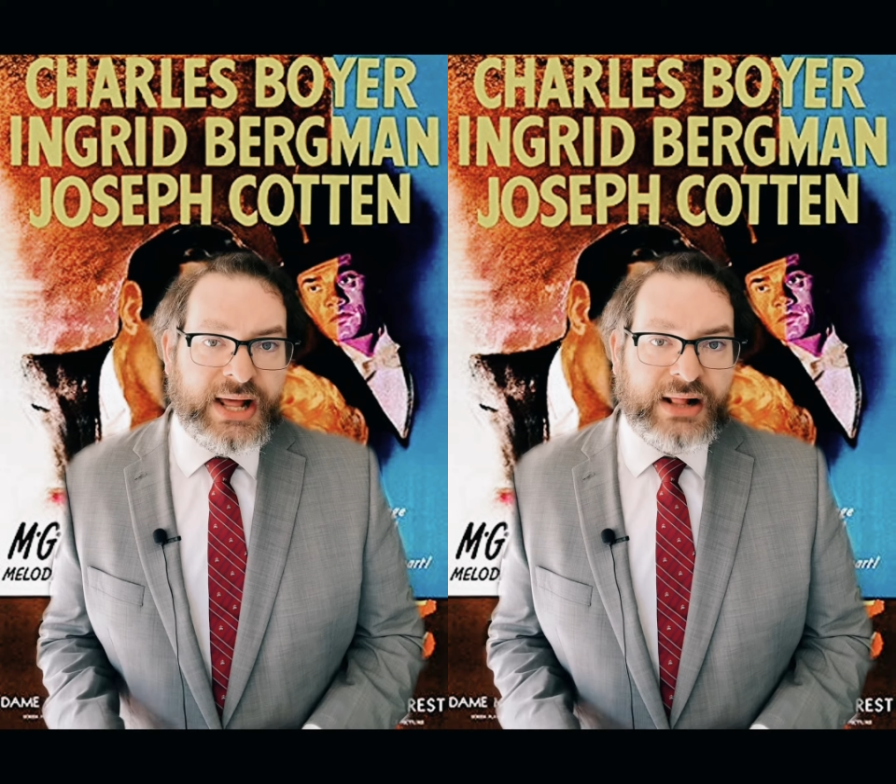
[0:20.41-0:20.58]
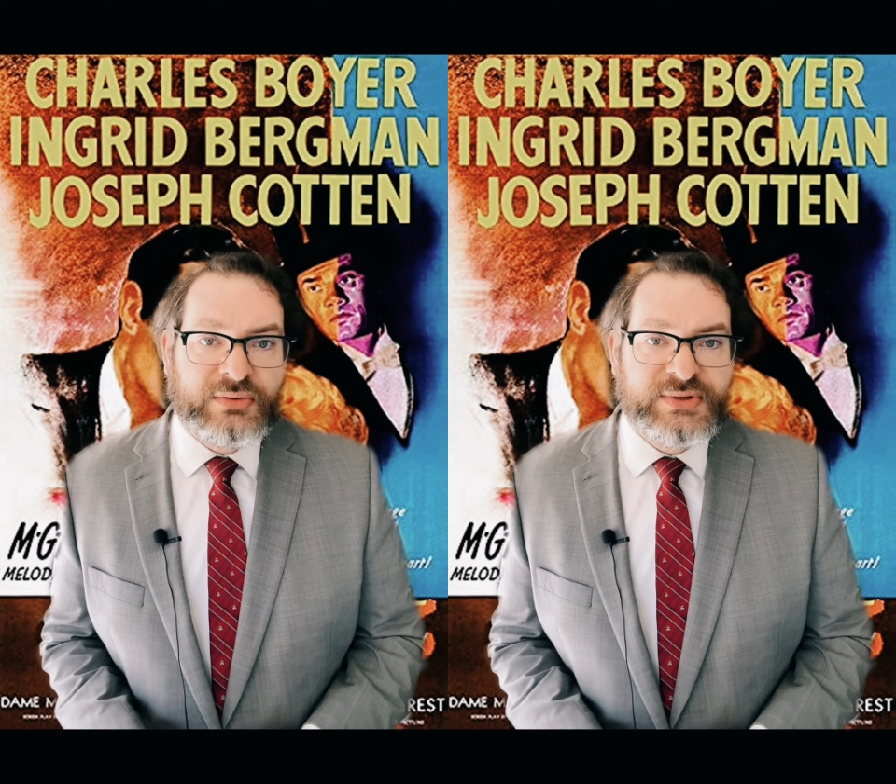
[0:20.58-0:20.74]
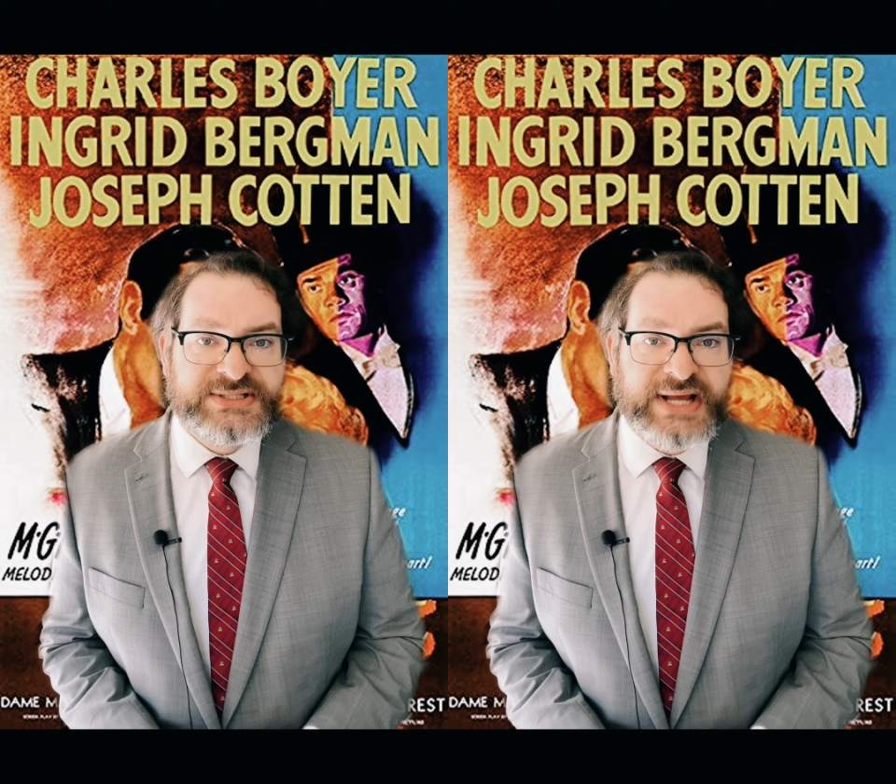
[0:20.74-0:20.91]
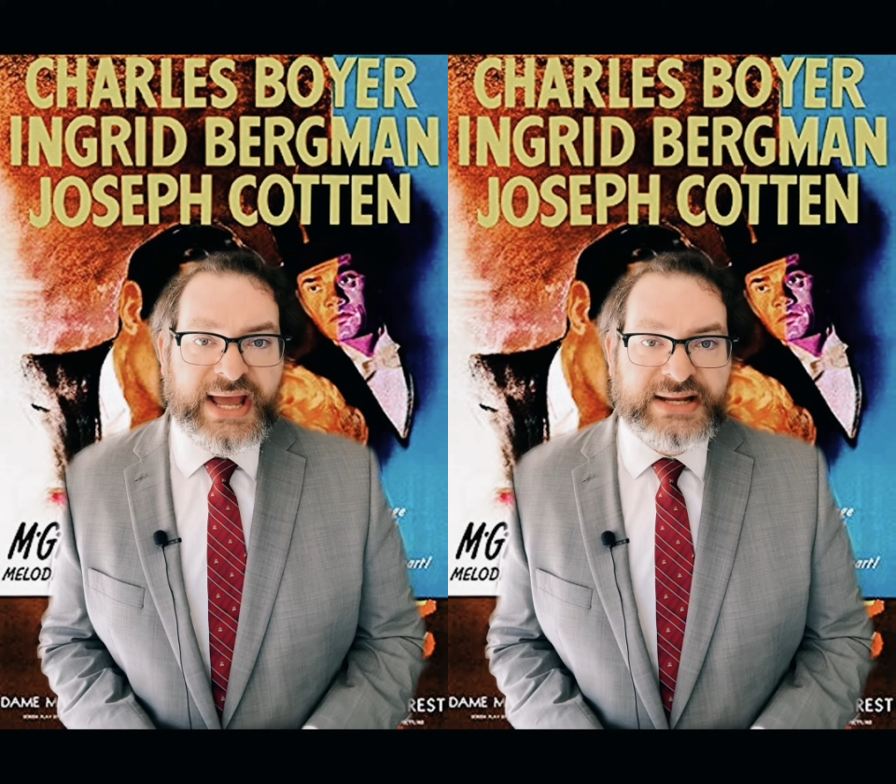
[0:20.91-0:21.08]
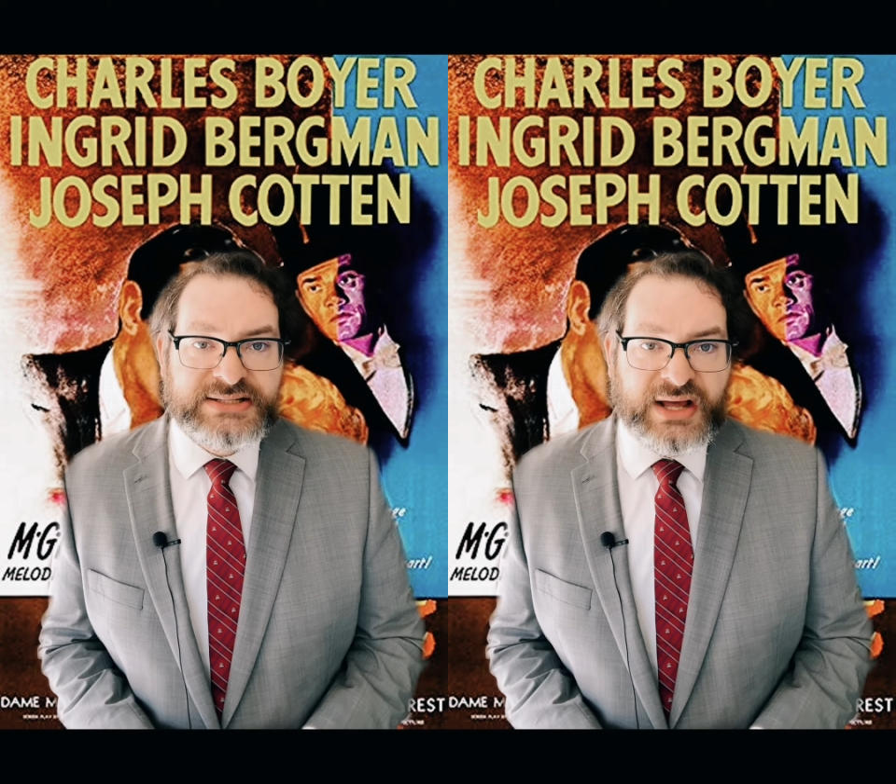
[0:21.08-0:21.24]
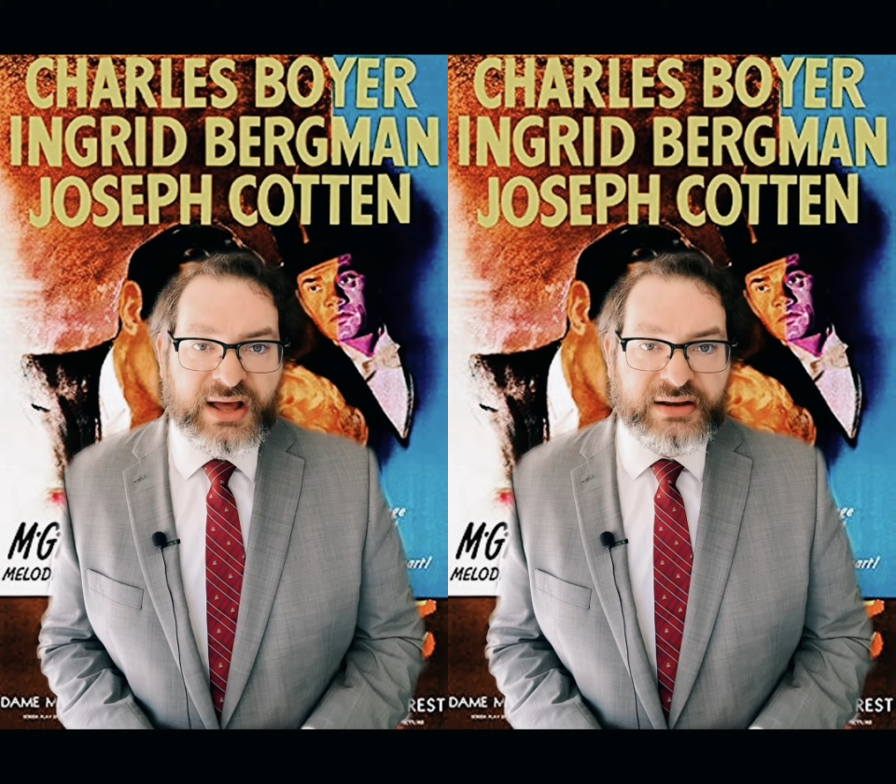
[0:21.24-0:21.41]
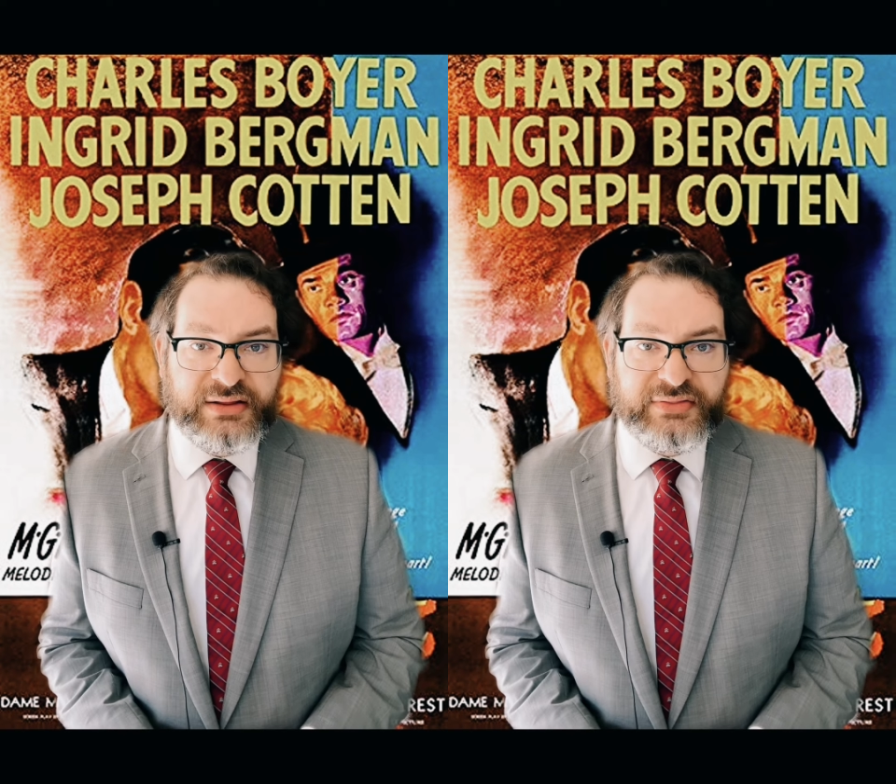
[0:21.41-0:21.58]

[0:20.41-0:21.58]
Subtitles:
Alquist Anton,